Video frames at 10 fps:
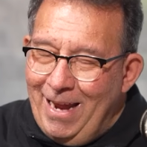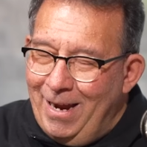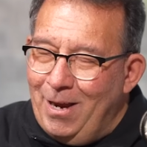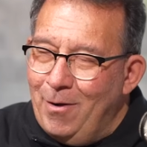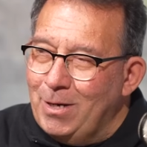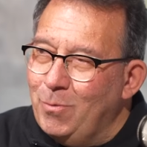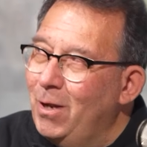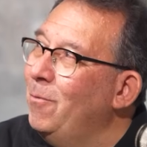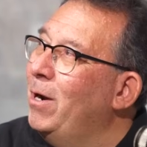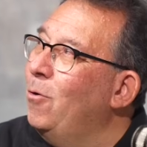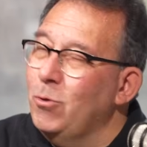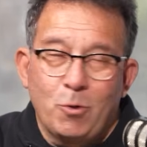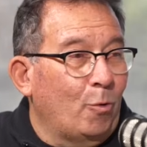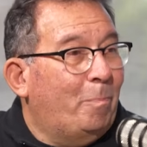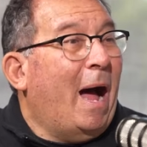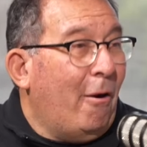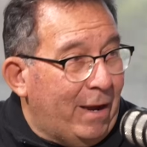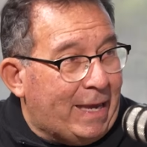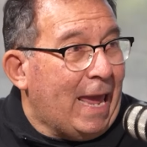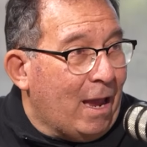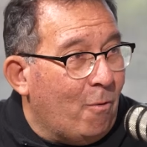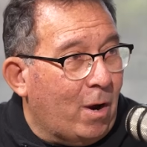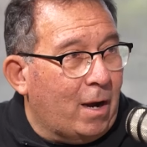Yeah, correct. When a horse called Power King won.